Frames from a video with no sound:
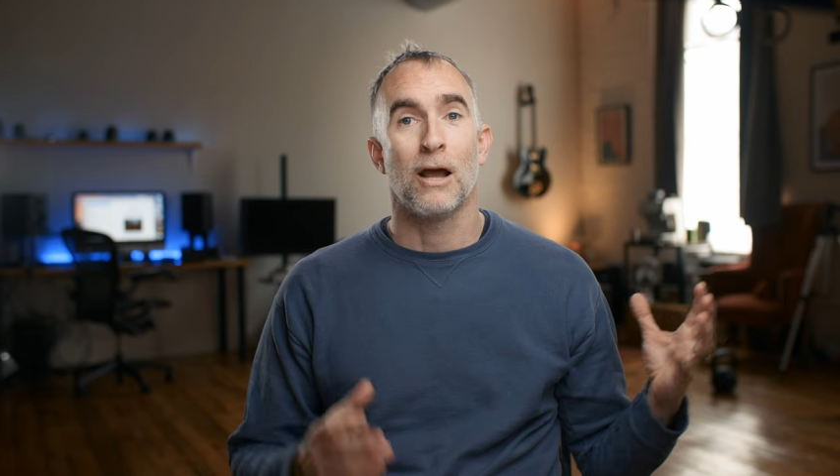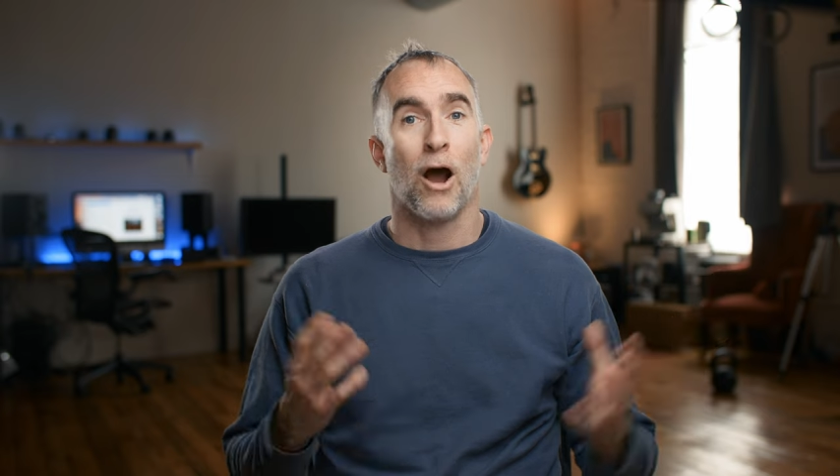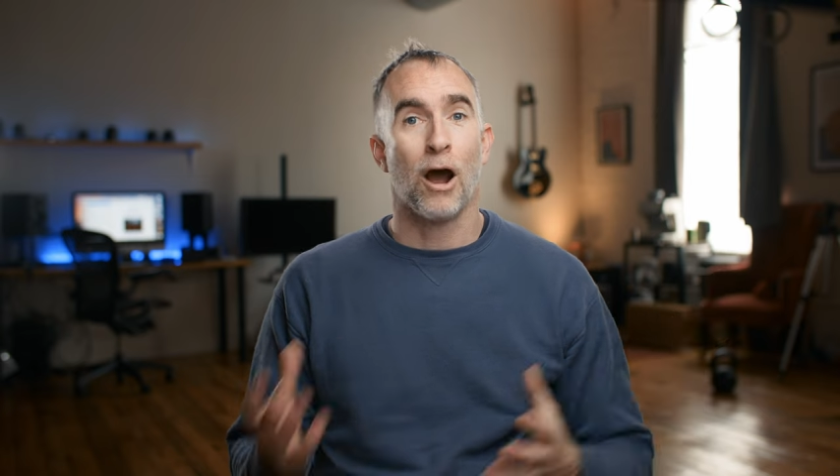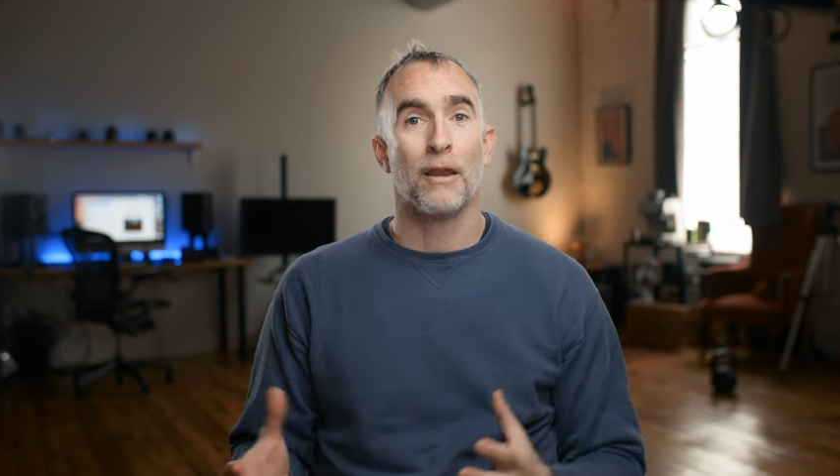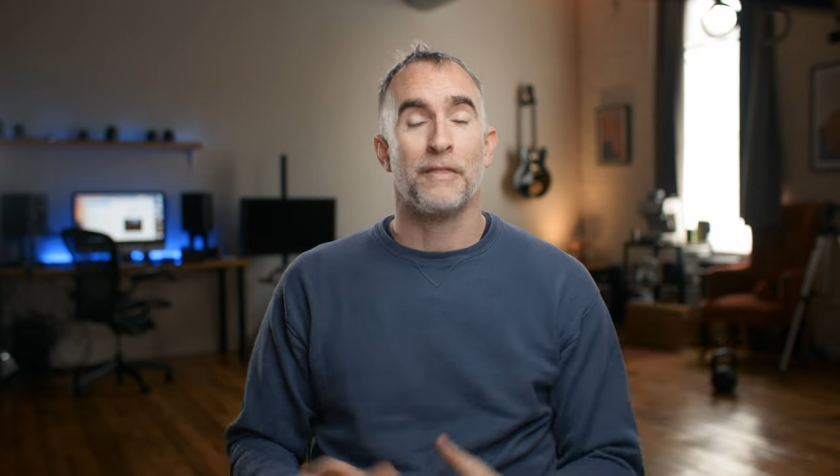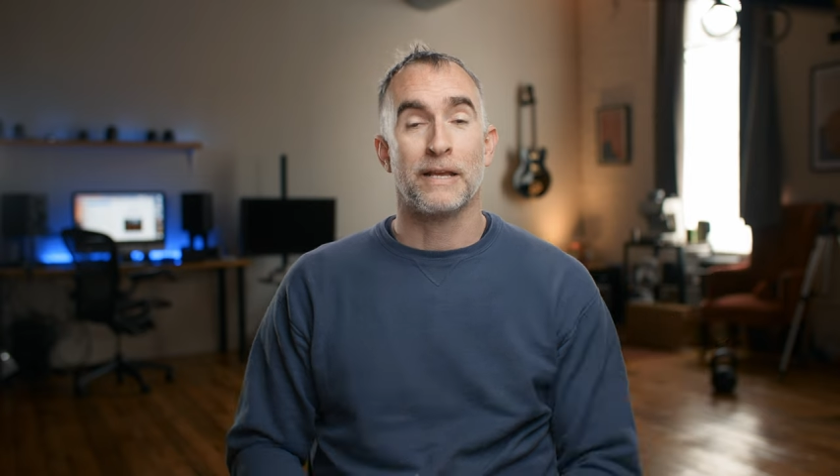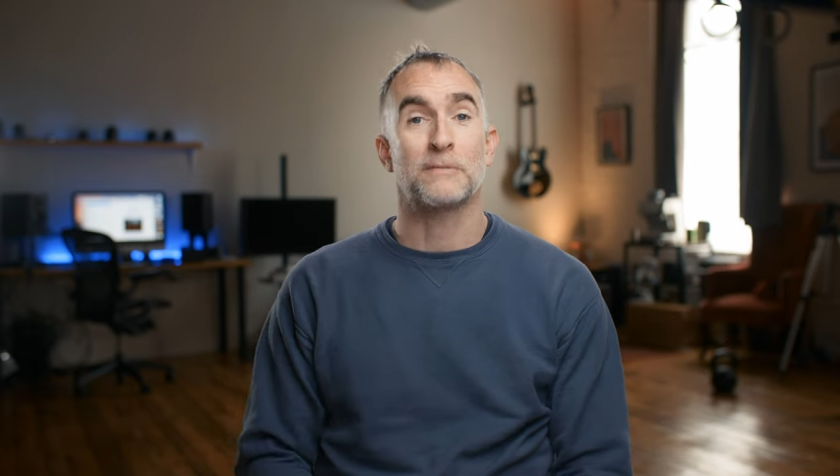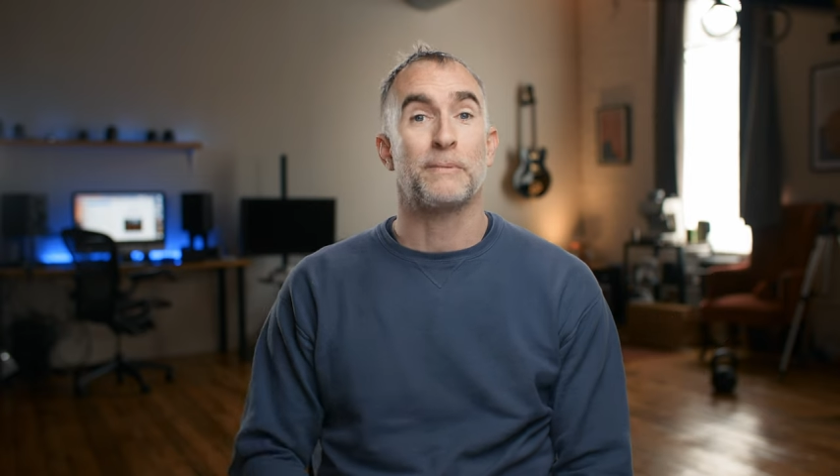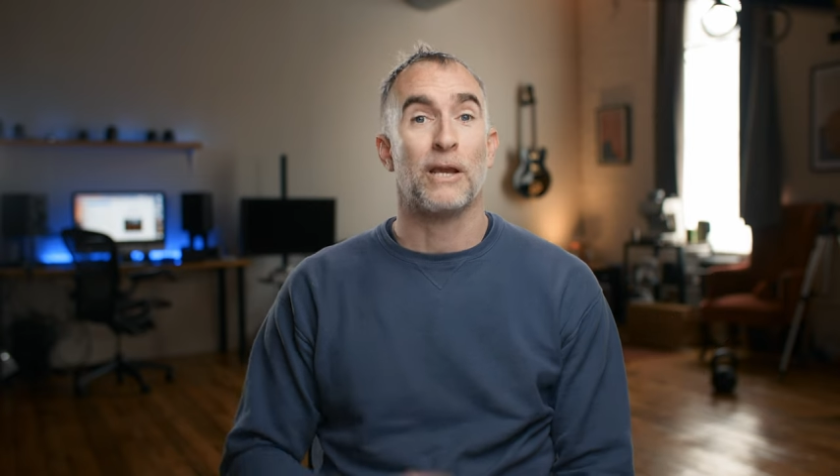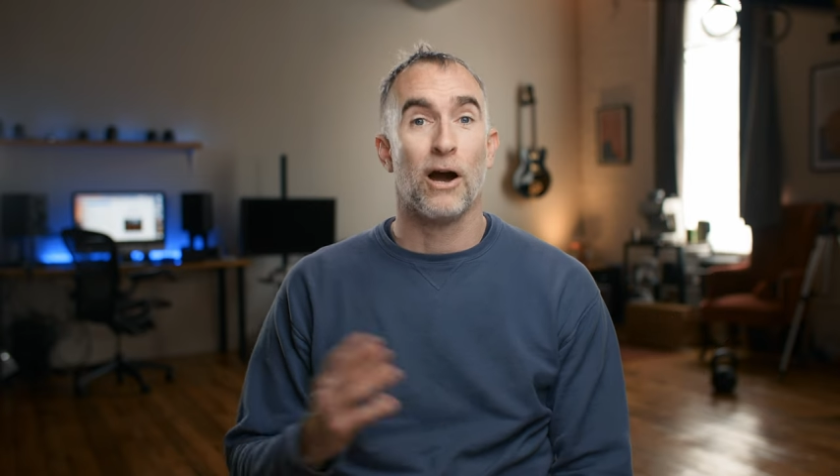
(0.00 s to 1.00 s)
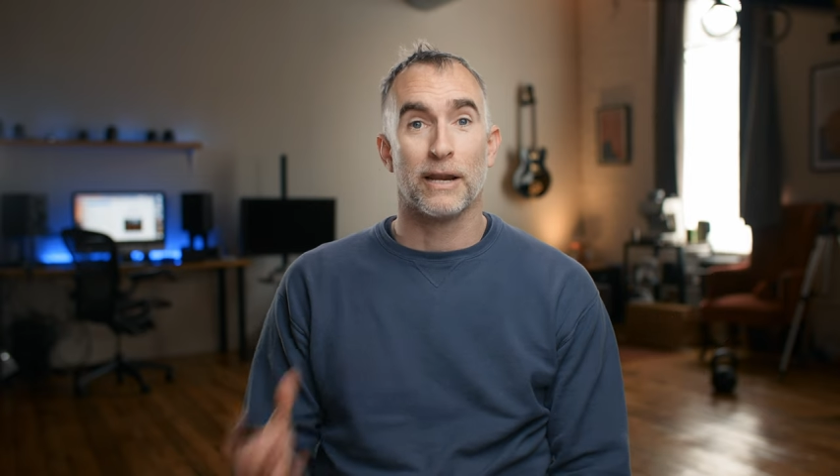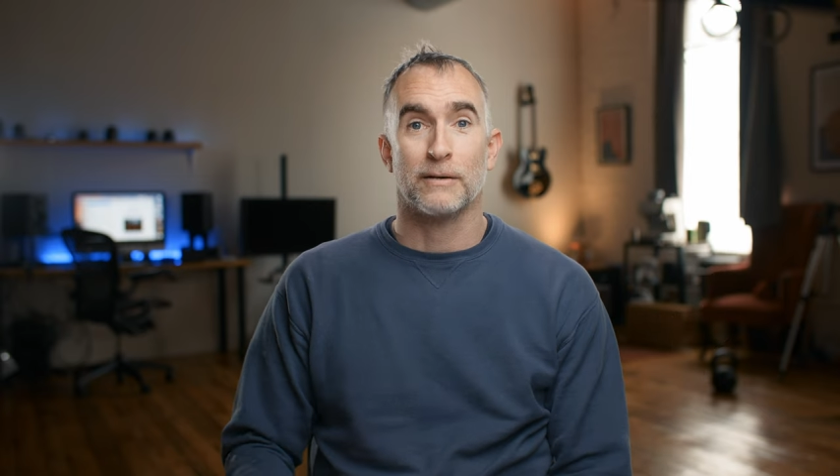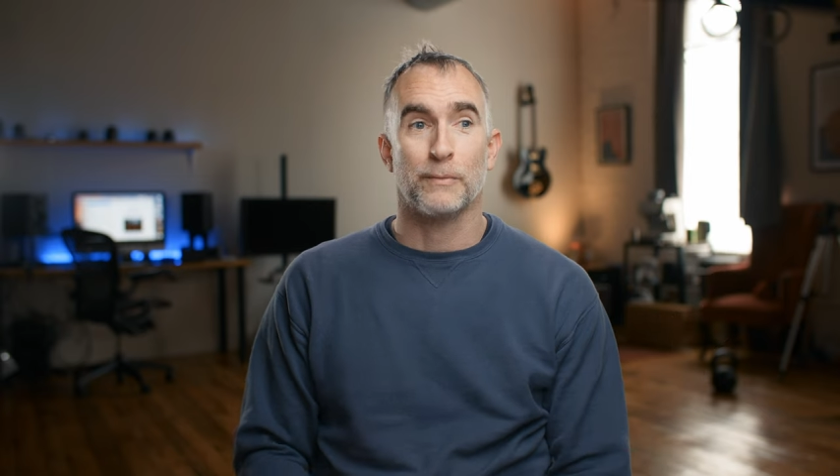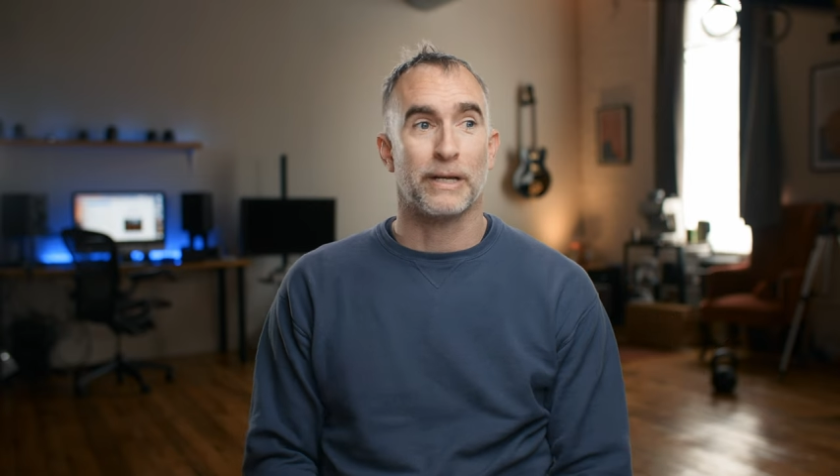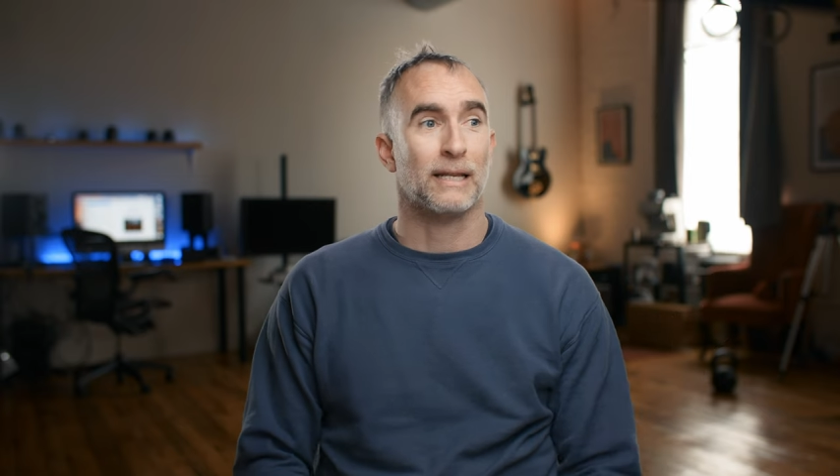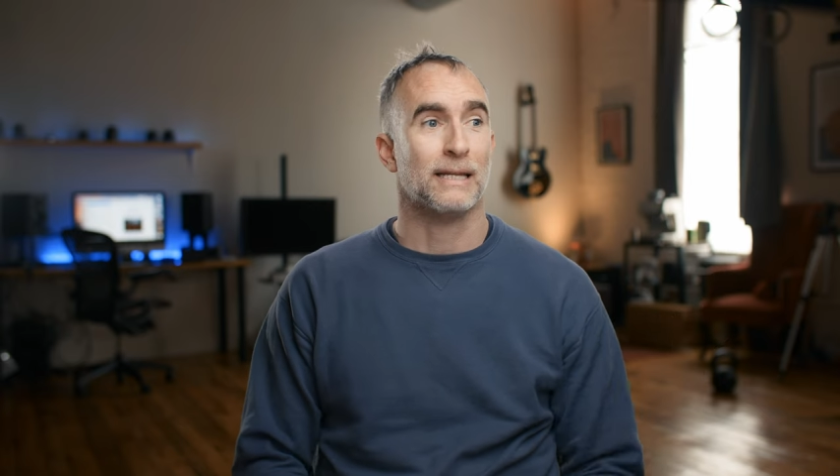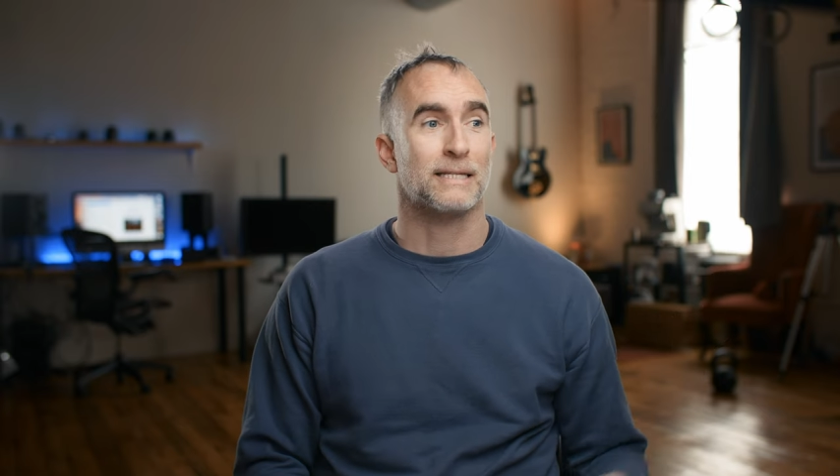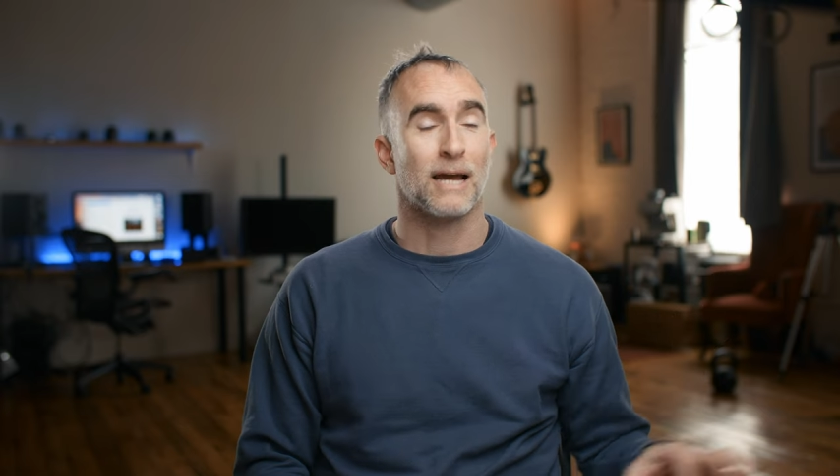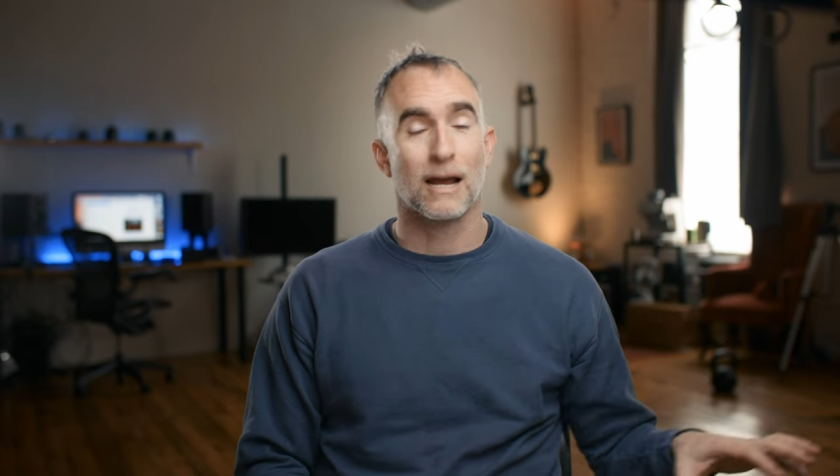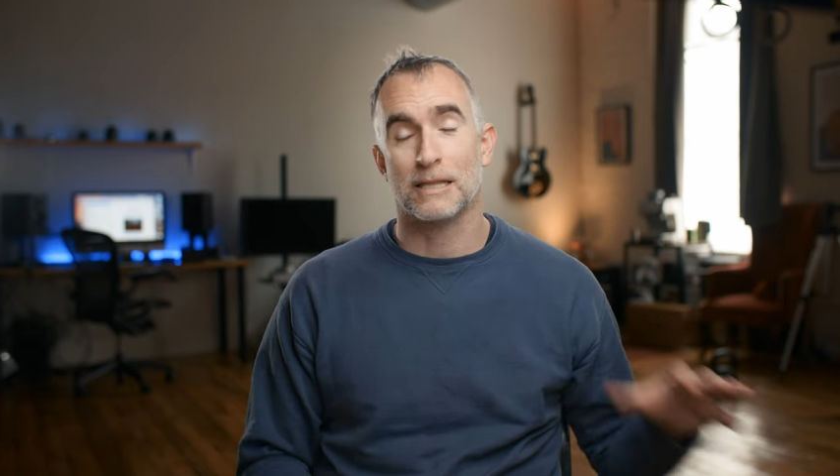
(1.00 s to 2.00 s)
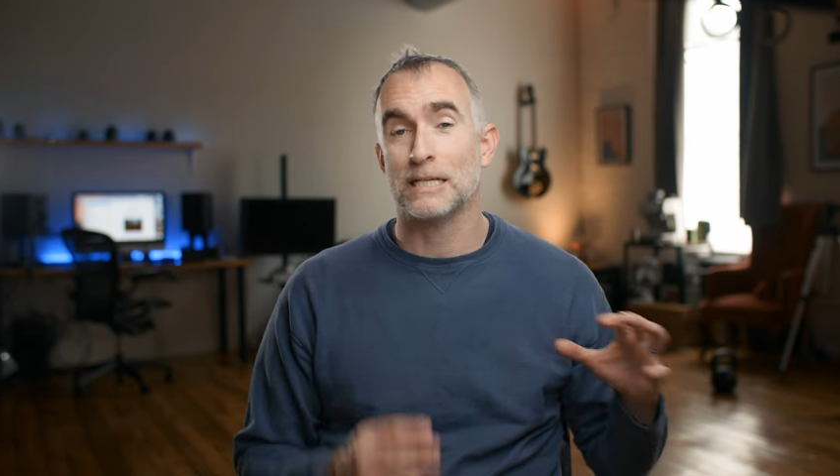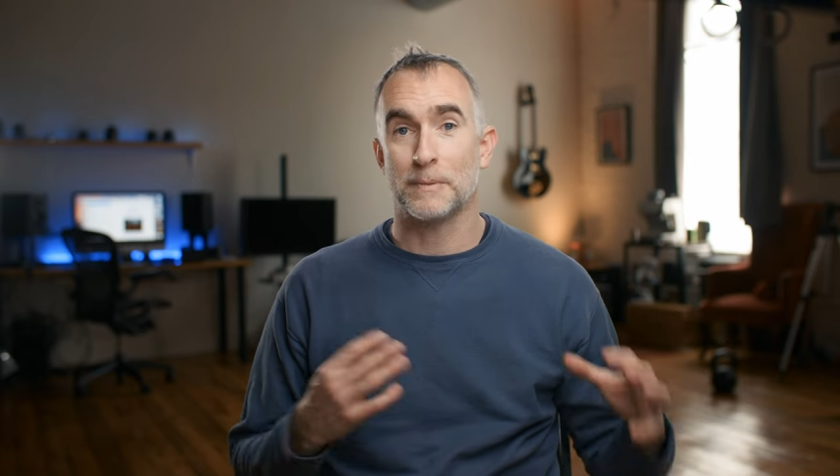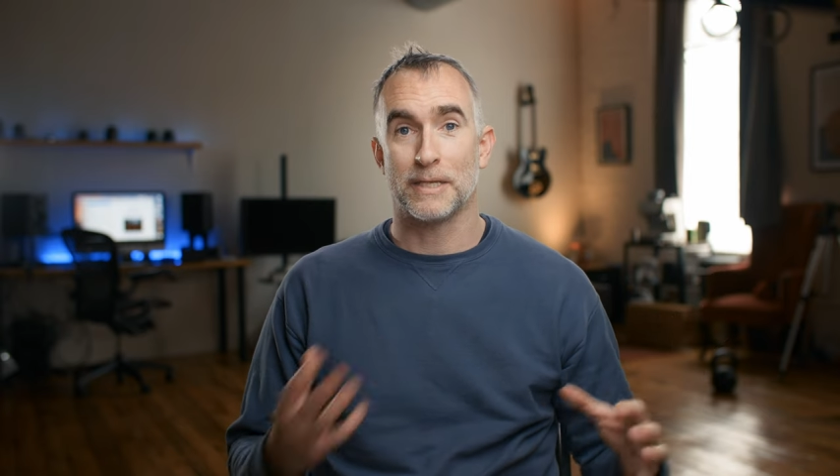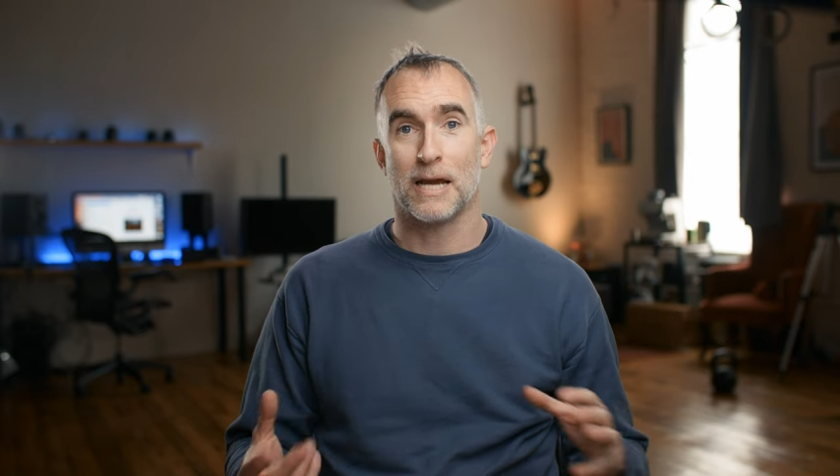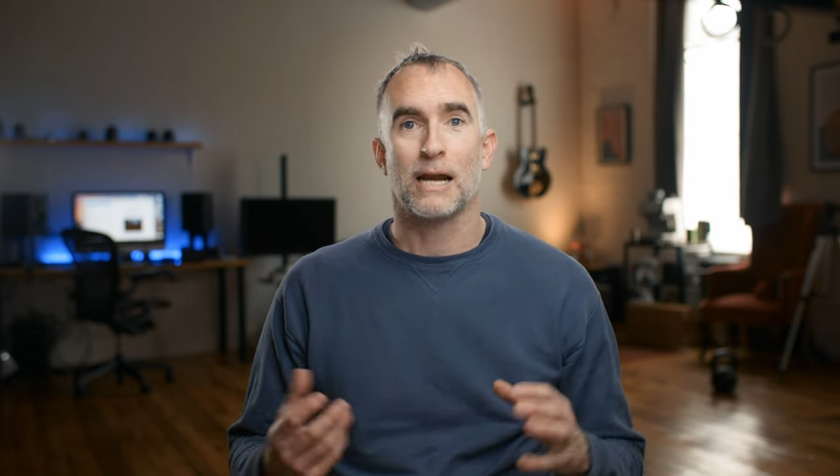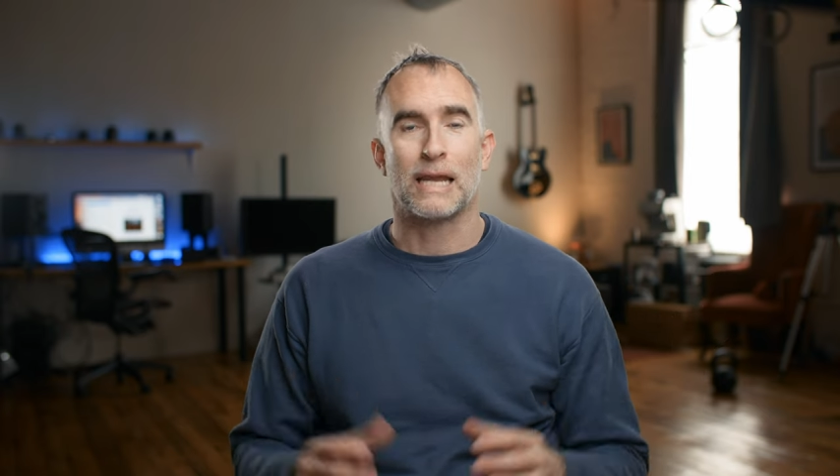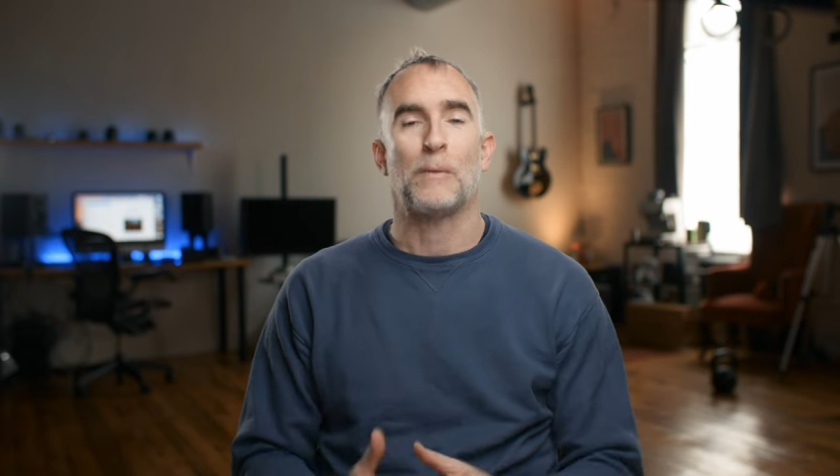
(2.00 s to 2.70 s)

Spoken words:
hot things be hot, we're gonna let dark things be dark,